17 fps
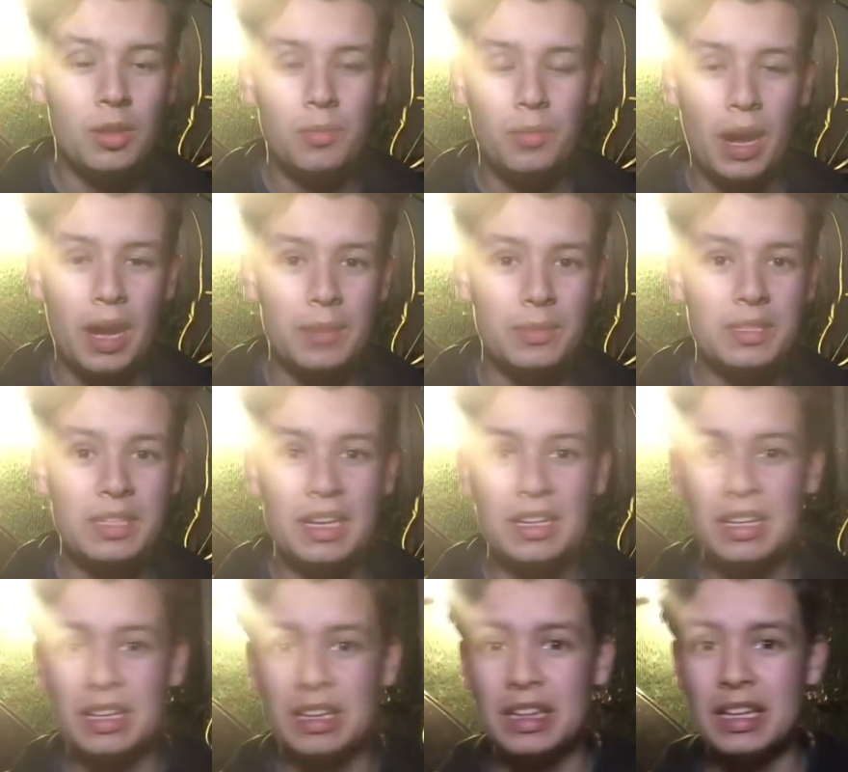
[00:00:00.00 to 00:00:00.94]
perhaps
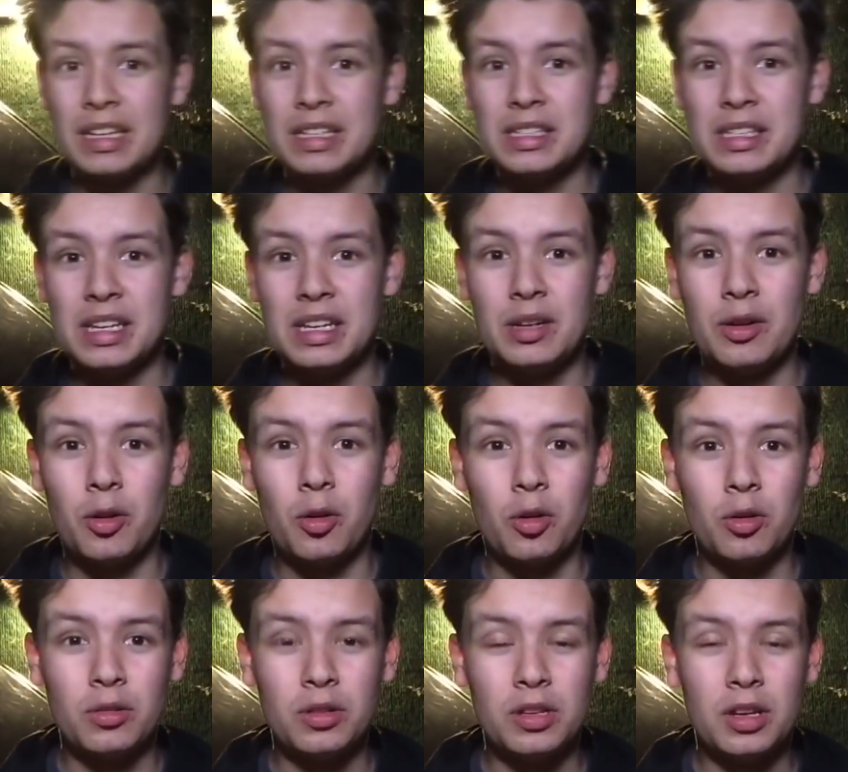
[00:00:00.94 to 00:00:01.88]
sending lists in
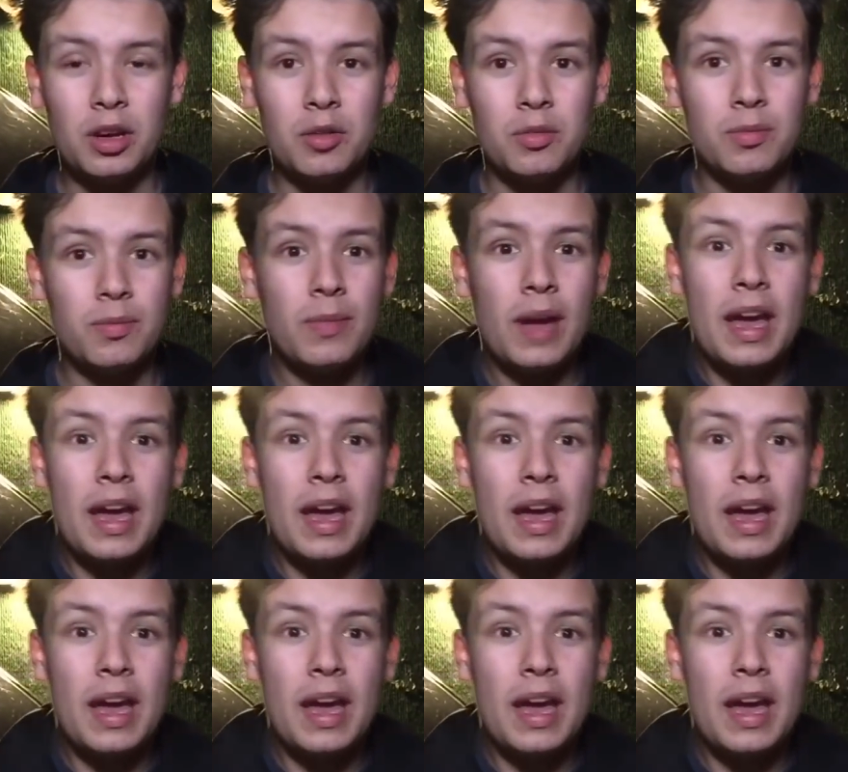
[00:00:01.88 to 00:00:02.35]
or you know